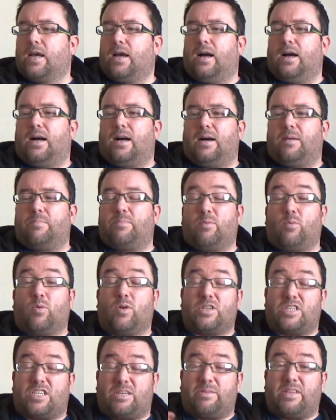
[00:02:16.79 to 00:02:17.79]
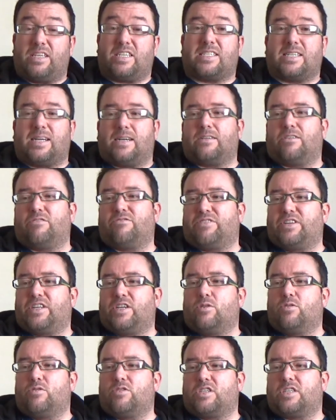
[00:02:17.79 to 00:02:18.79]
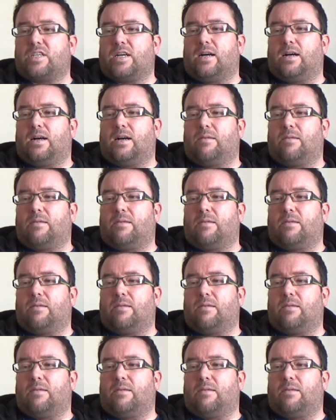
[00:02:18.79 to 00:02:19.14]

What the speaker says: But what some of the standout videos